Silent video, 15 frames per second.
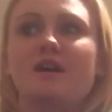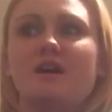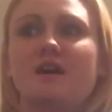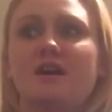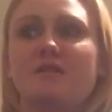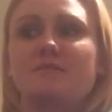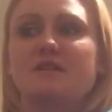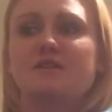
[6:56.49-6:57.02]

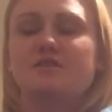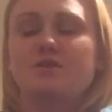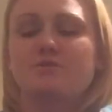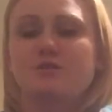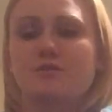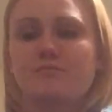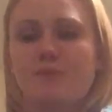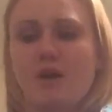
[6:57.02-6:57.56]
And so
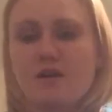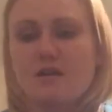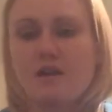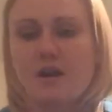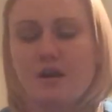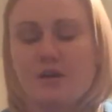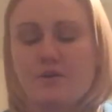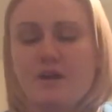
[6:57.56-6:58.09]

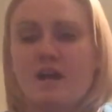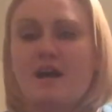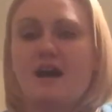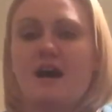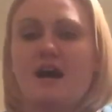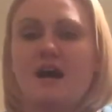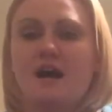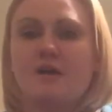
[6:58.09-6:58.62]
tomorrow
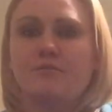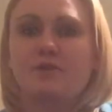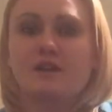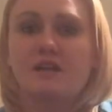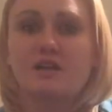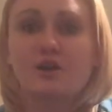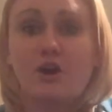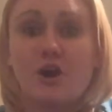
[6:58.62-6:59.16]
I will
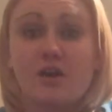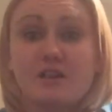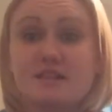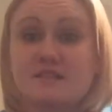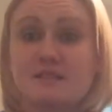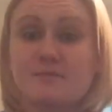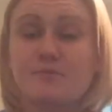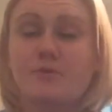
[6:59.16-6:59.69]
get a call
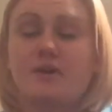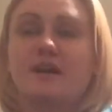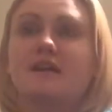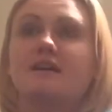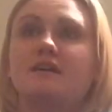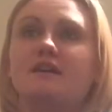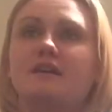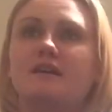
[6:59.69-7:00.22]
at some
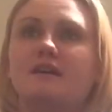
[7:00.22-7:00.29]
point